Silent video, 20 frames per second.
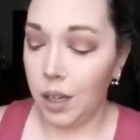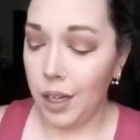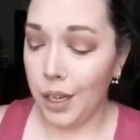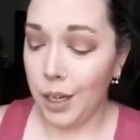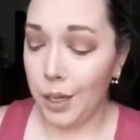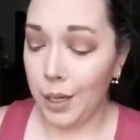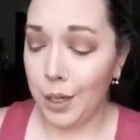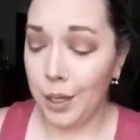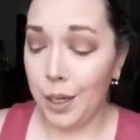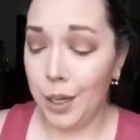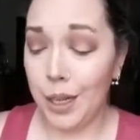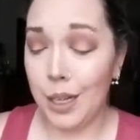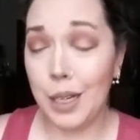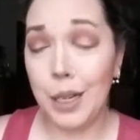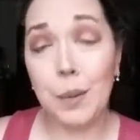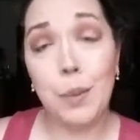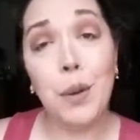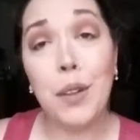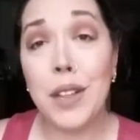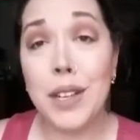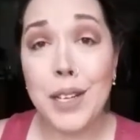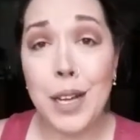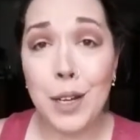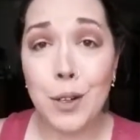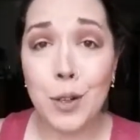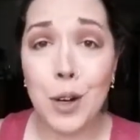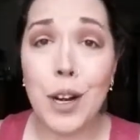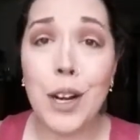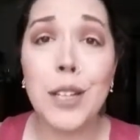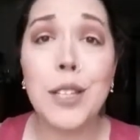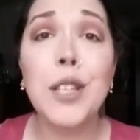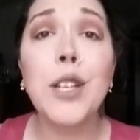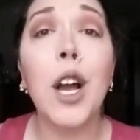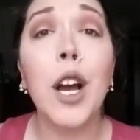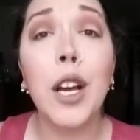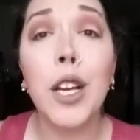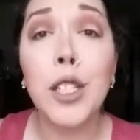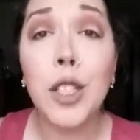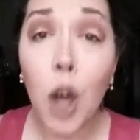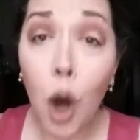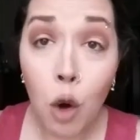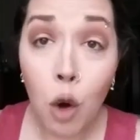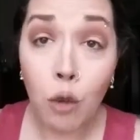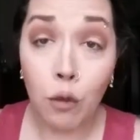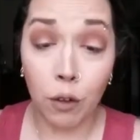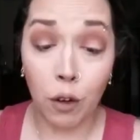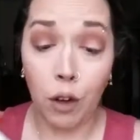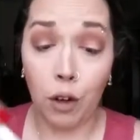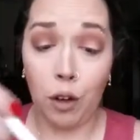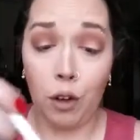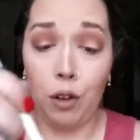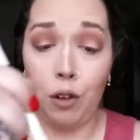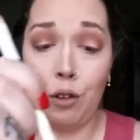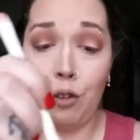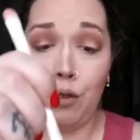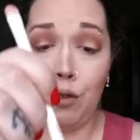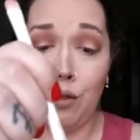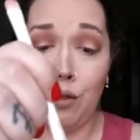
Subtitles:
And put that down, try not to knock it over.